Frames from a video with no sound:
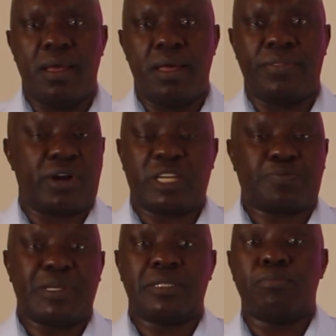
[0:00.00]
And there has
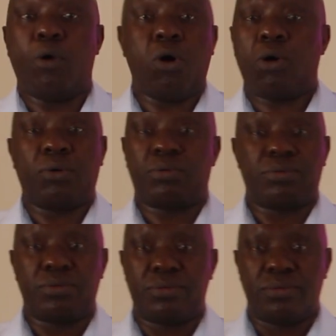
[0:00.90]
been
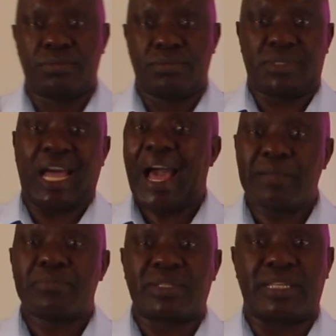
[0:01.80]
more
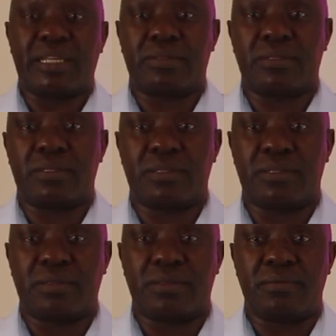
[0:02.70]
times that
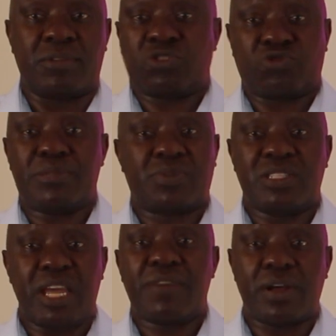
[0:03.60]
the
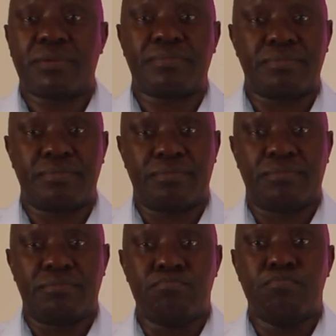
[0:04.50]
dreams never
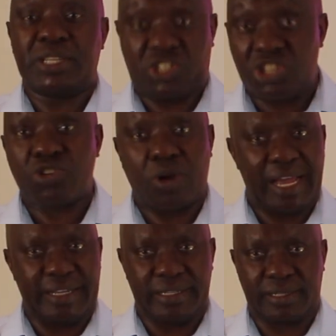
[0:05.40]

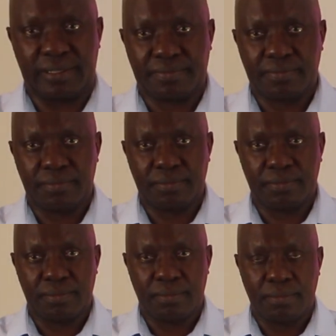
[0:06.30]
materialized.
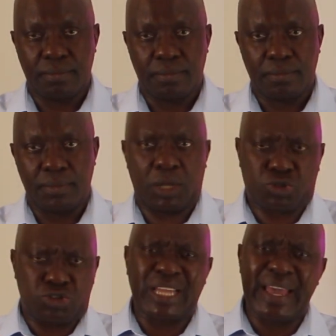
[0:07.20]
Now
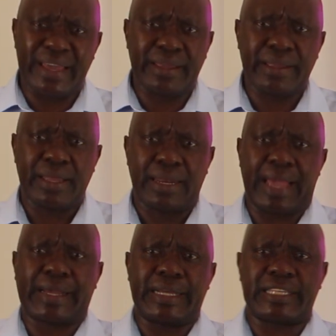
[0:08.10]
today,
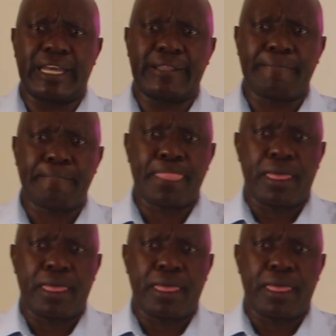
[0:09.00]
like I said,